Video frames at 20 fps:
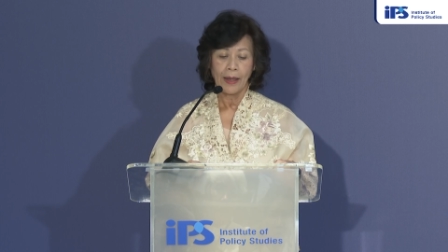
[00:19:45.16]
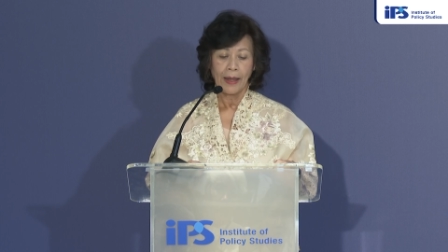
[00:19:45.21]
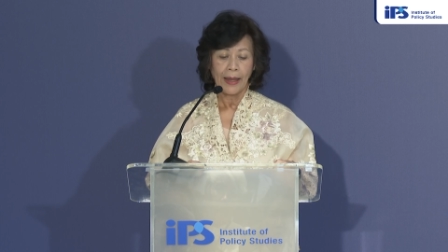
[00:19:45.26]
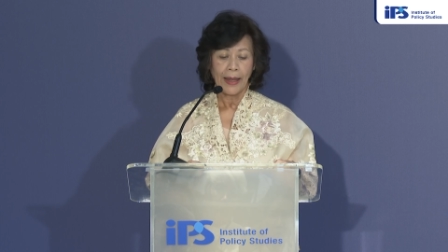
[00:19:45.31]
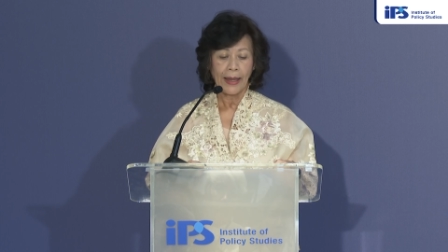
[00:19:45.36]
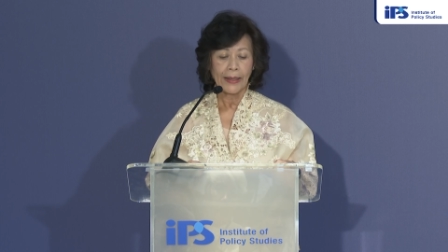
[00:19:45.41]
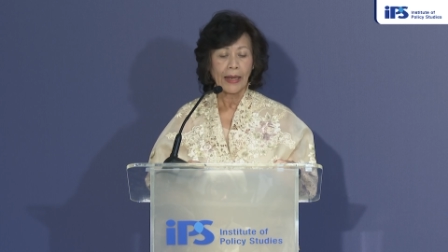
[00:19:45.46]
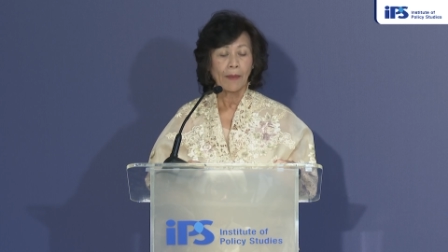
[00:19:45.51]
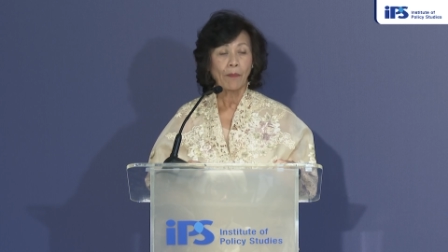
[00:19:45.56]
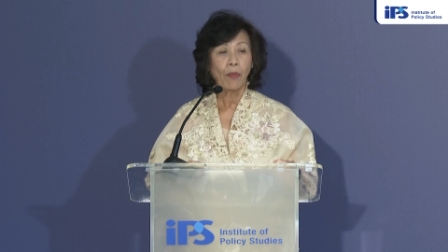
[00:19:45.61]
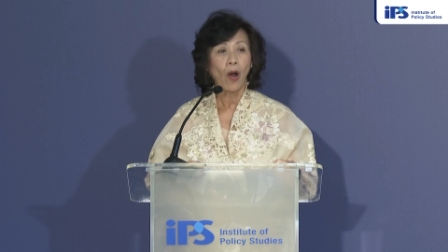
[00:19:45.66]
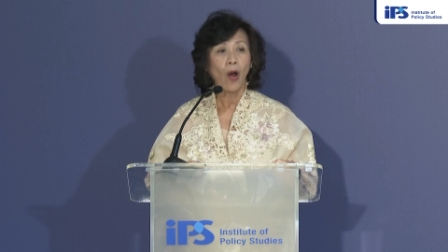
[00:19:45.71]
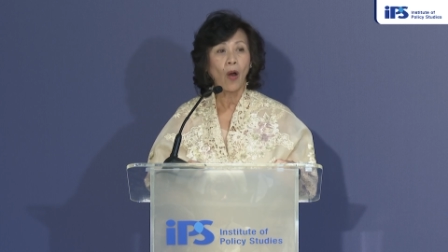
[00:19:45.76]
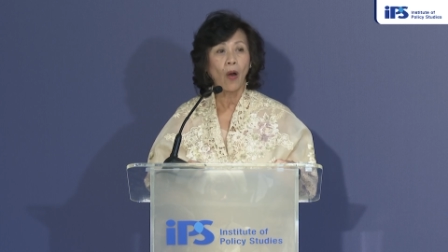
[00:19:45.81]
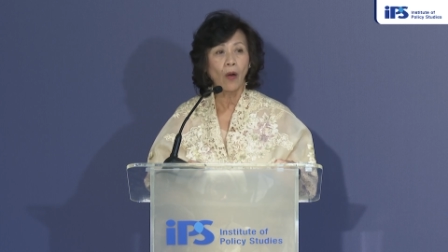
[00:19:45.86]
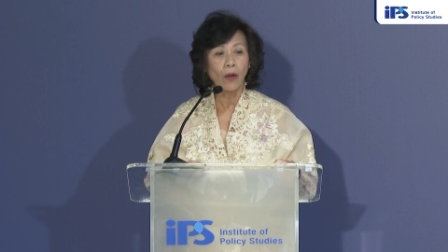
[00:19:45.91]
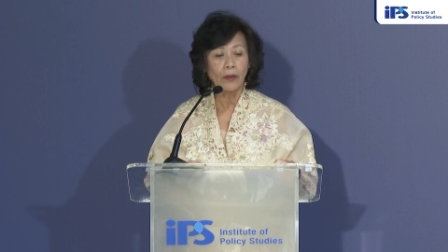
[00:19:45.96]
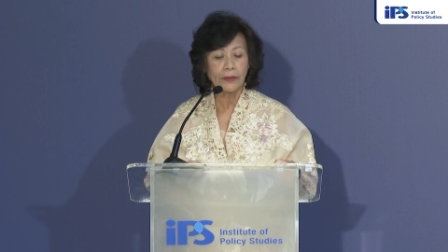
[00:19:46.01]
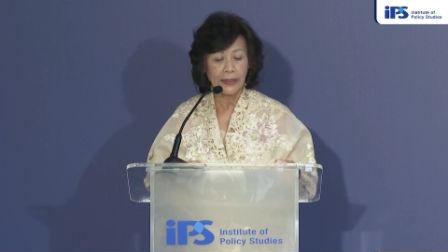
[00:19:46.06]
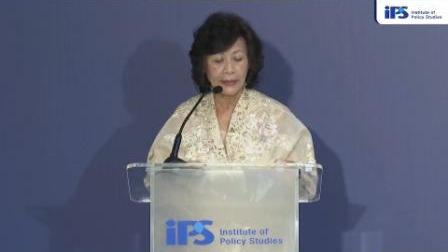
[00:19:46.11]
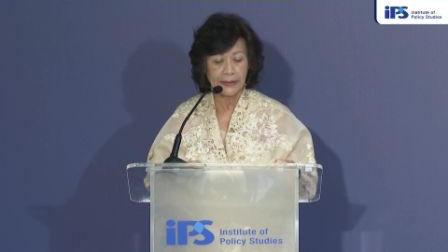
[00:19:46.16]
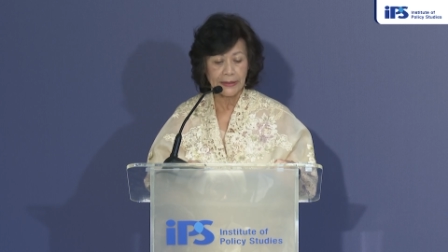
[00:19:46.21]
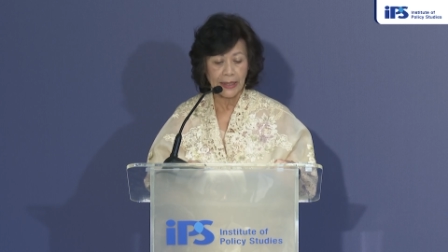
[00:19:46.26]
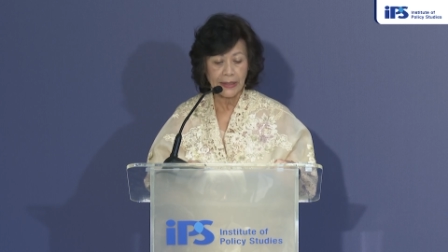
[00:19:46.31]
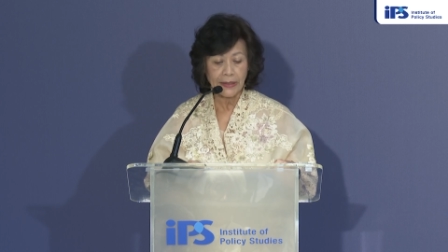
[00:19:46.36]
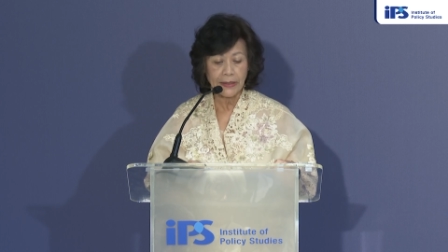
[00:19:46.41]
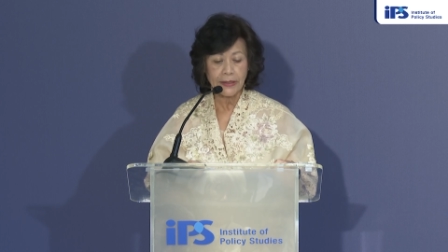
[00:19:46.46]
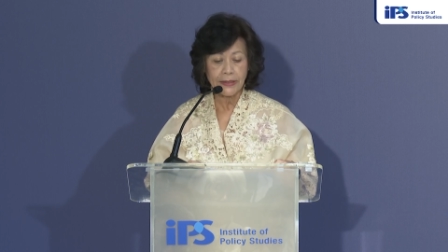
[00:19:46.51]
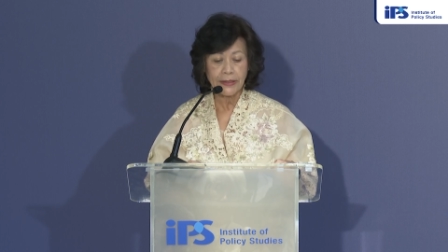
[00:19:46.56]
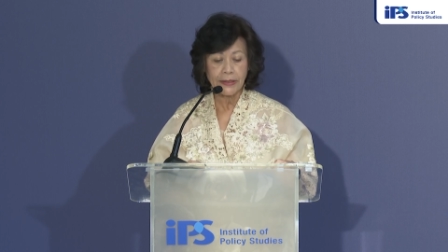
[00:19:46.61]
and uphold the
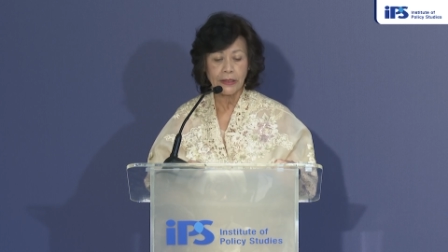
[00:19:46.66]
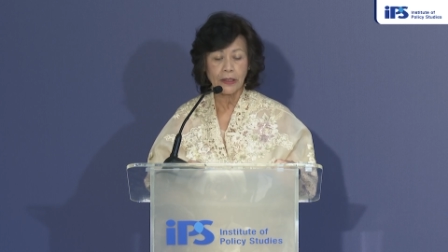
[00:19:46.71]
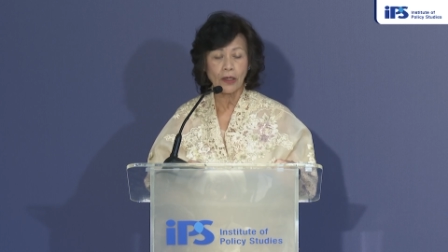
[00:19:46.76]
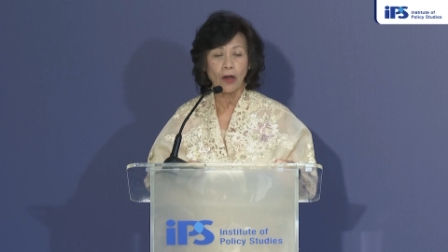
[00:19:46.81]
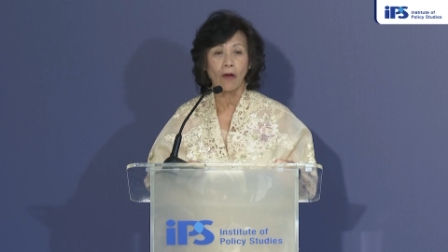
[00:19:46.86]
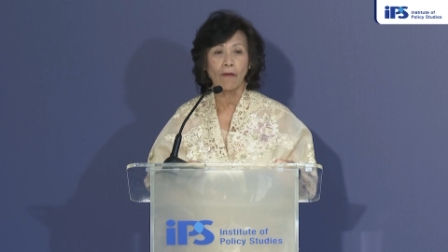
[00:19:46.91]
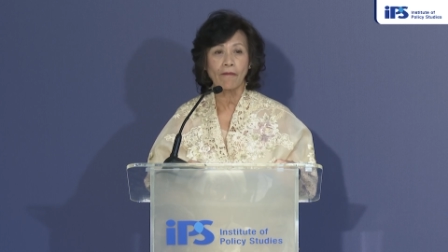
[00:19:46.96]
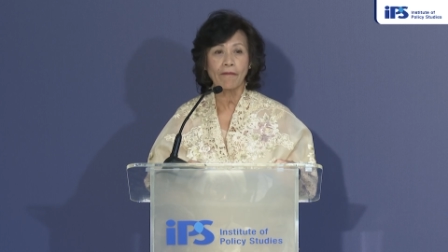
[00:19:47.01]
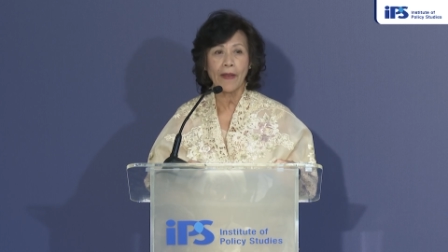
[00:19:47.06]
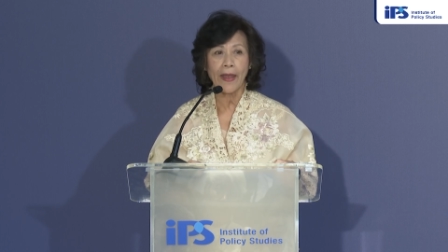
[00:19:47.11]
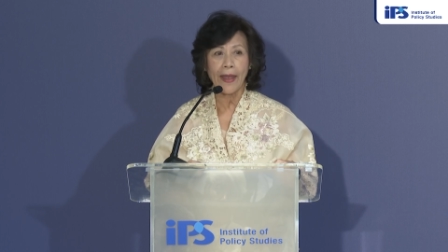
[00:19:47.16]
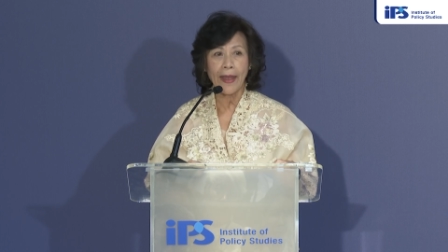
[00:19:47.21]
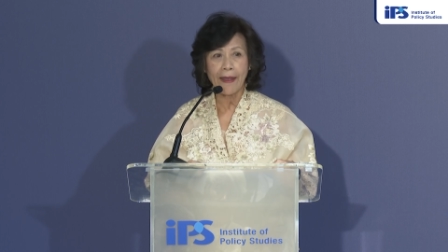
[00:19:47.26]
dignity of